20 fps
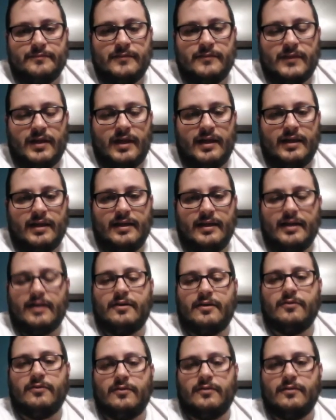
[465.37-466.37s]

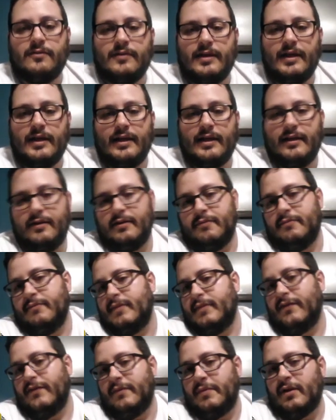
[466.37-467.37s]
nickel and
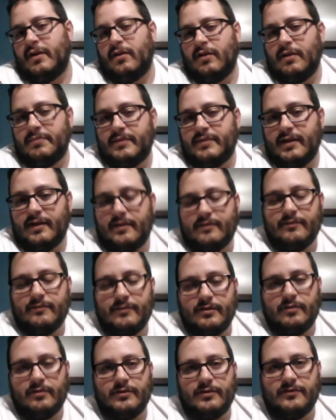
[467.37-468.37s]
heavy metal uptake.
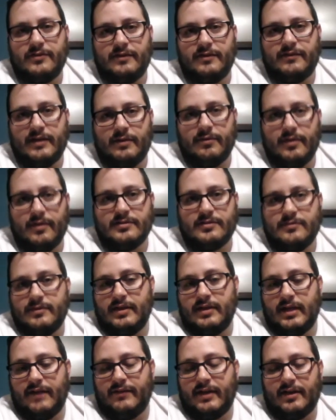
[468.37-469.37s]
So we'll see if that works.
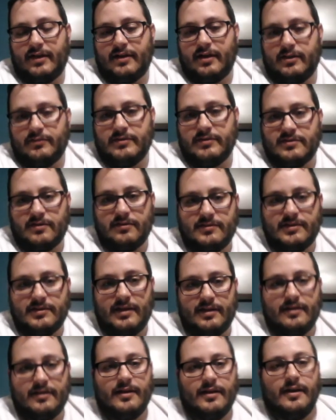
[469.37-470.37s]
We haven't got the results
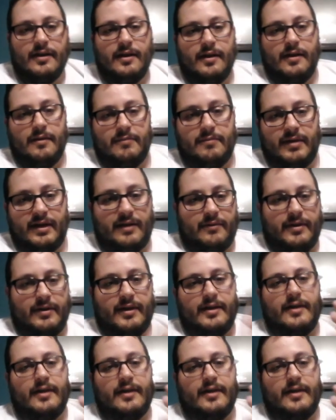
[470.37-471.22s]
yet. But anyway,